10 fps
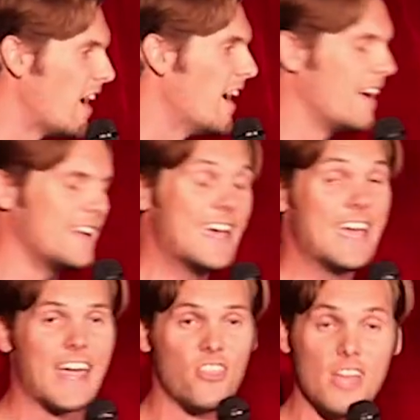fine.
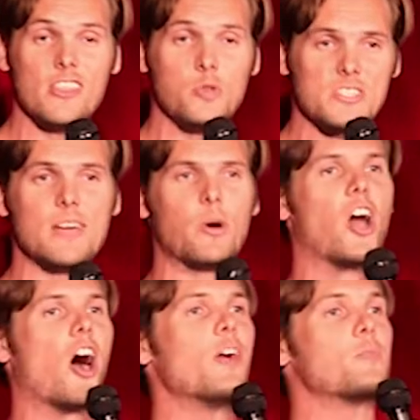And then the museum
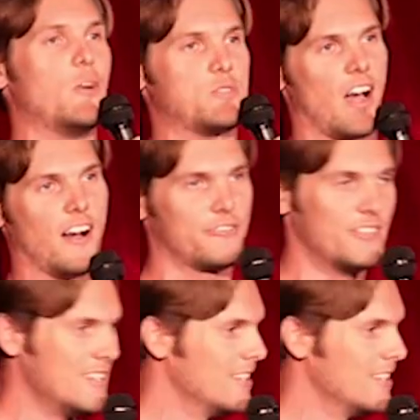alarm goes off.